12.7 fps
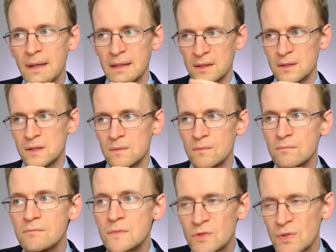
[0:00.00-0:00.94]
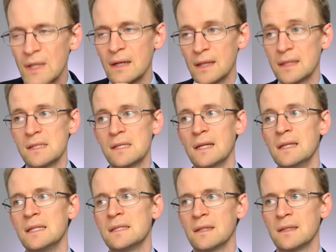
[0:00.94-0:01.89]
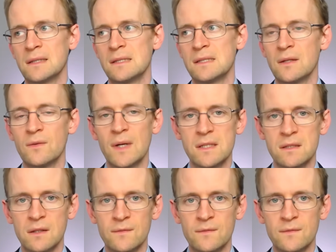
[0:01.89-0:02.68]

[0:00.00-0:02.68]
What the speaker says: could trigger at least a consideration